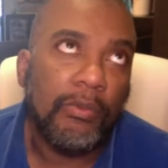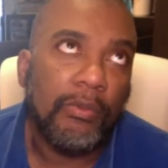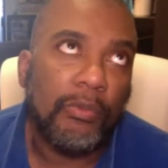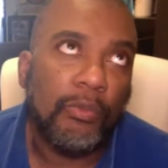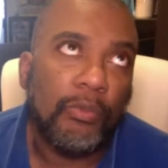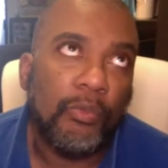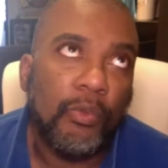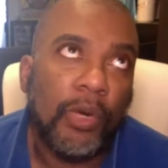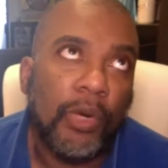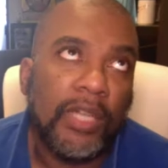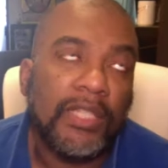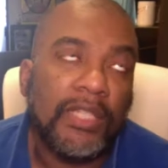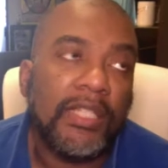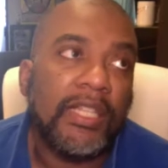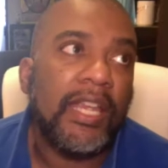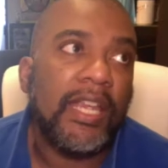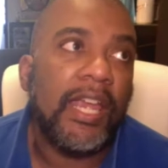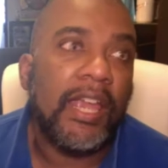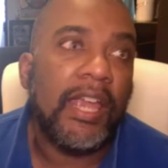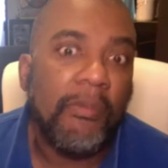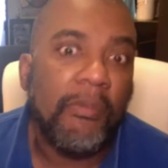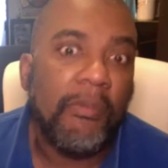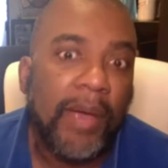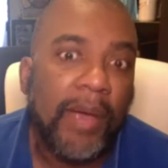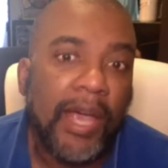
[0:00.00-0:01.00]
What's the
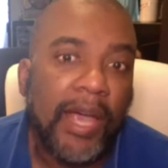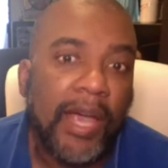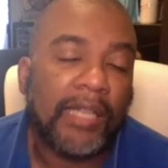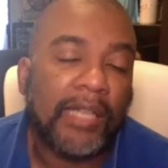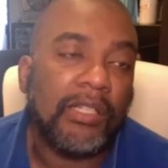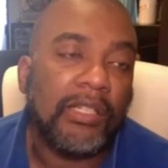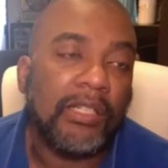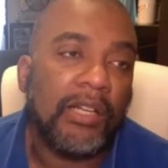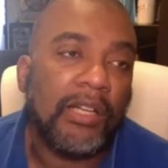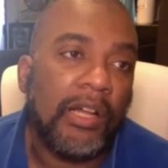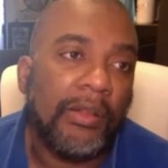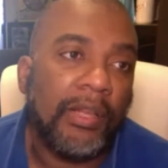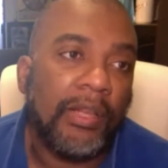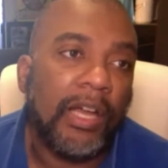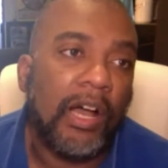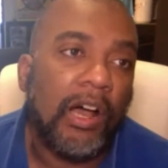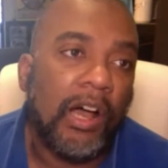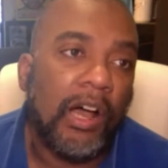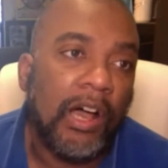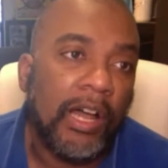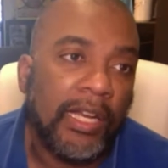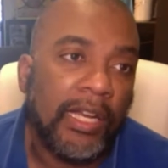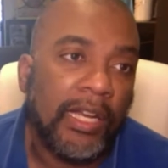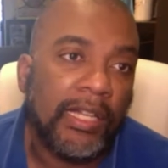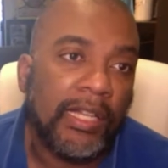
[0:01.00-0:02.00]
impact on the
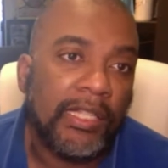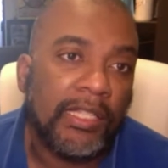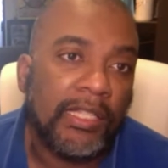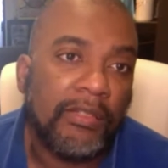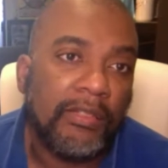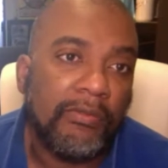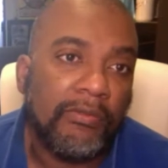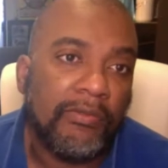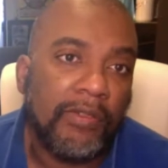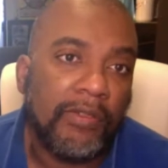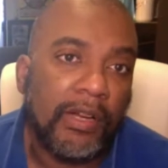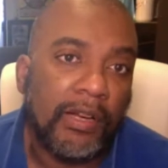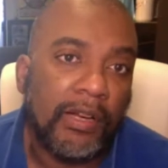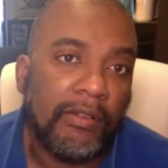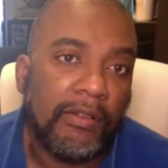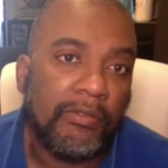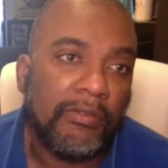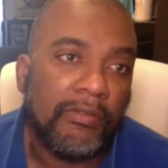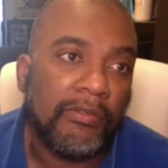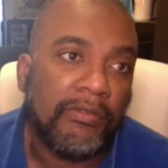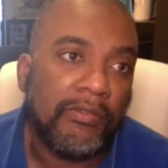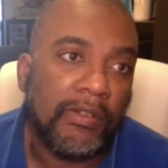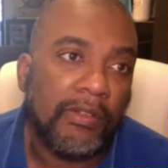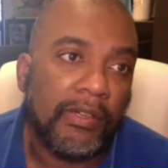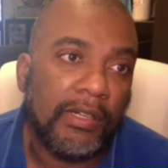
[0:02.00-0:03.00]
audience of
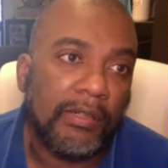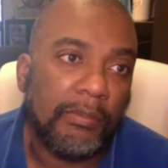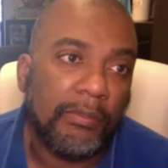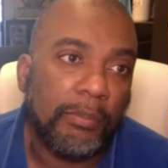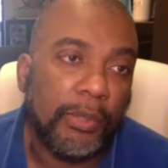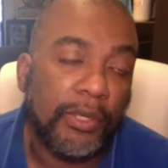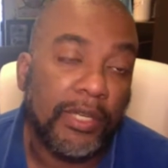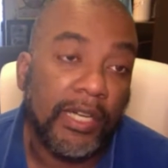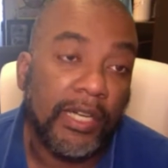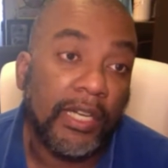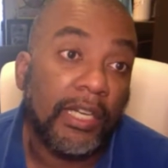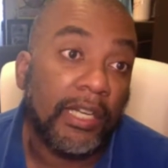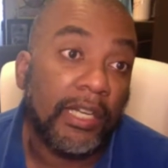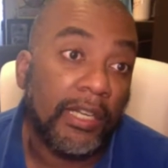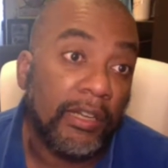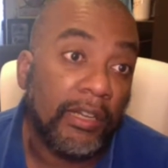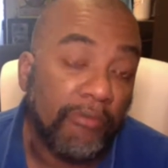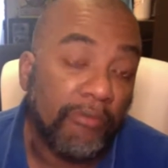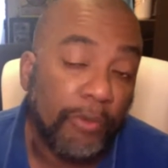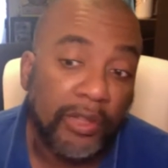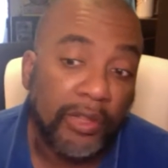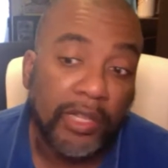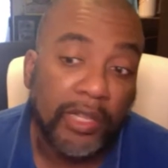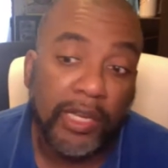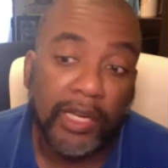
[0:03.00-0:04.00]
of particularly if
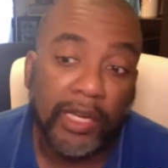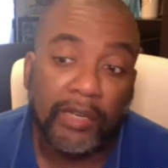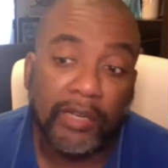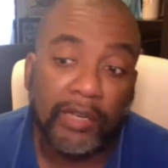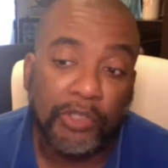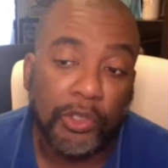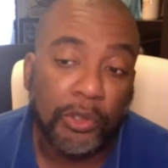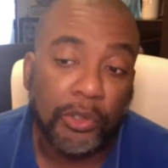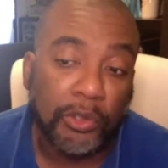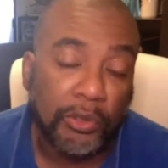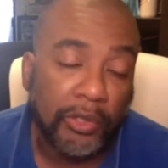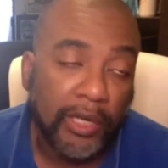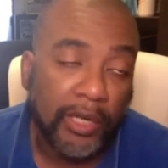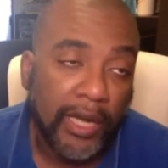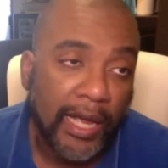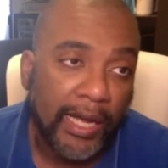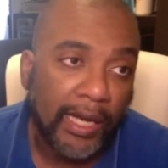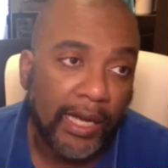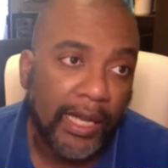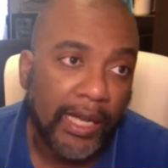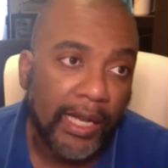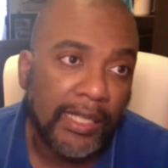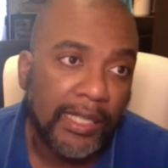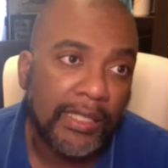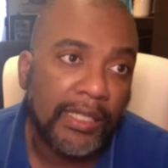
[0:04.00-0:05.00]
we're thinking of children and
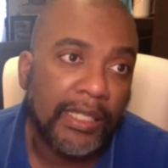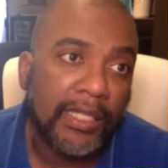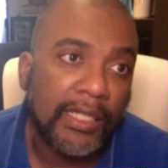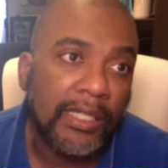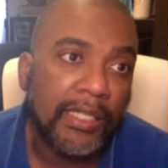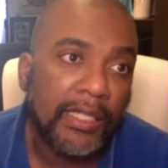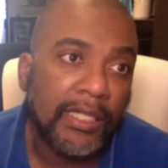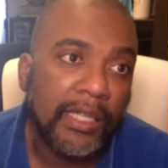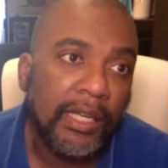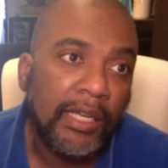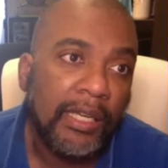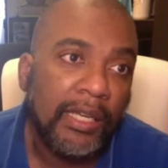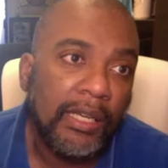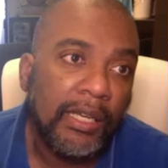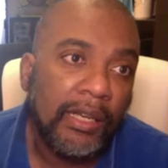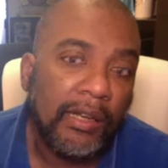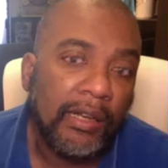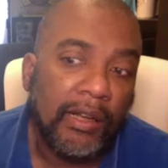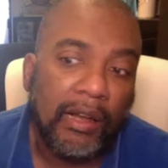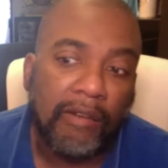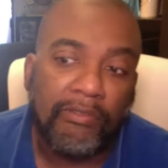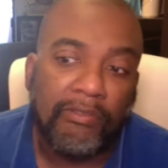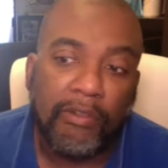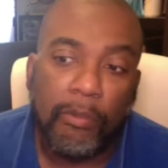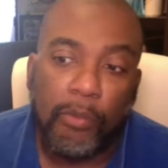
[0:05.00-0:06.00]
adolescents,
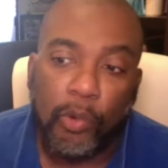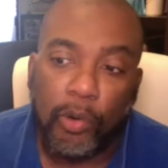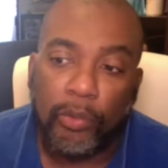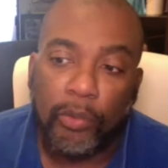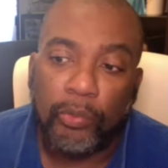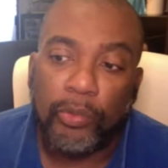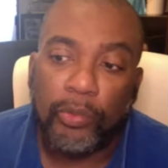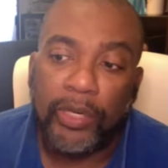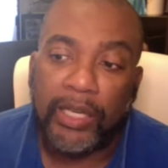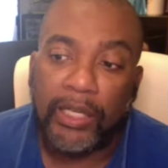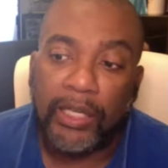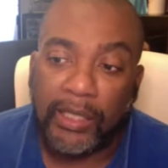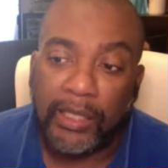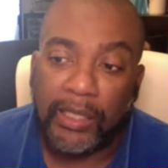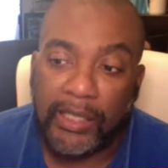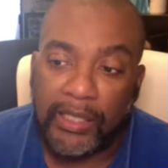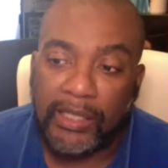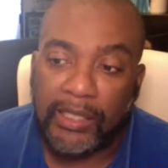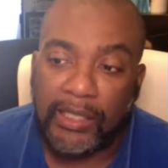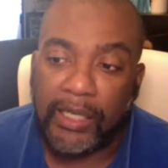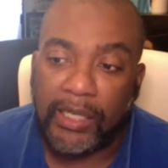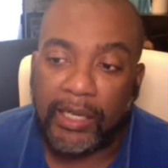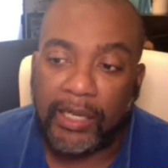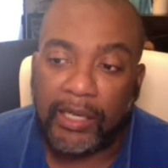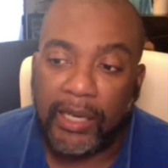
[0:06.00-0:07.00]
of a more
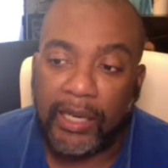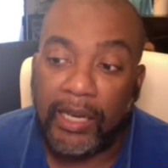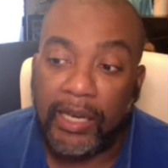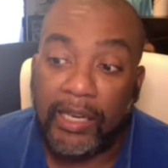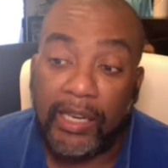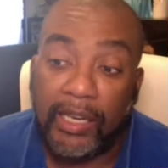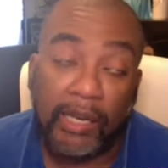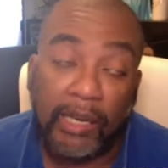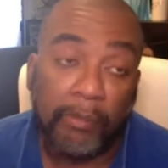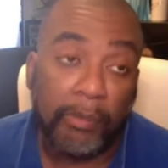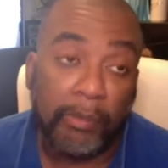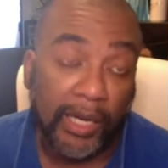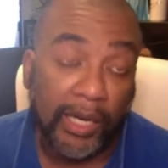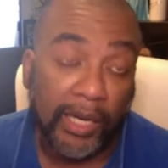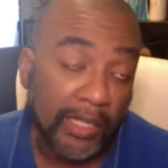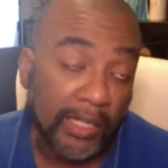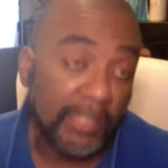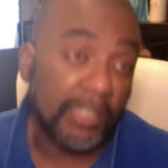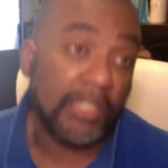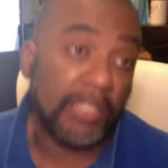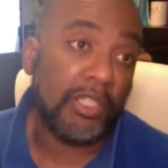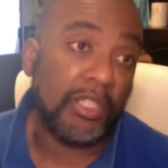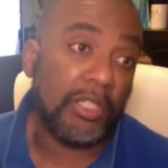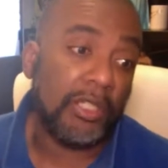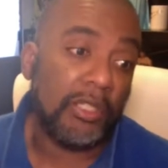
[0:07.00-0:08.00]
realistic ending because
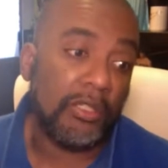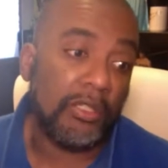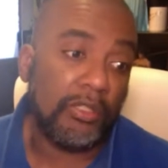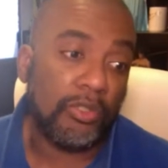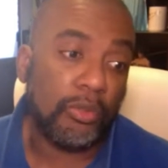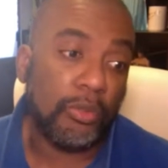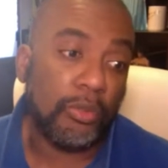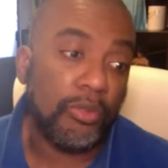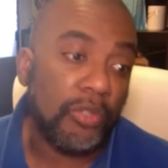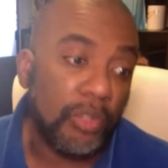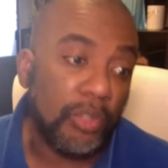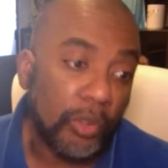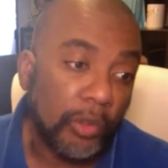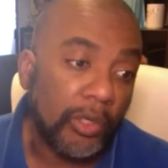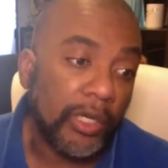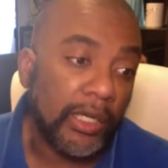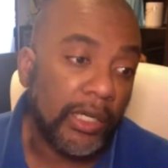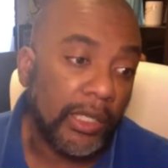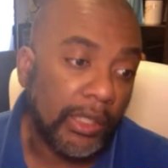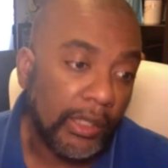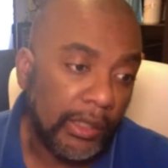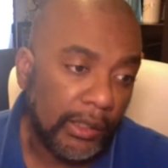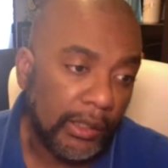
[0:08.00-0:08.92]
it's a true story.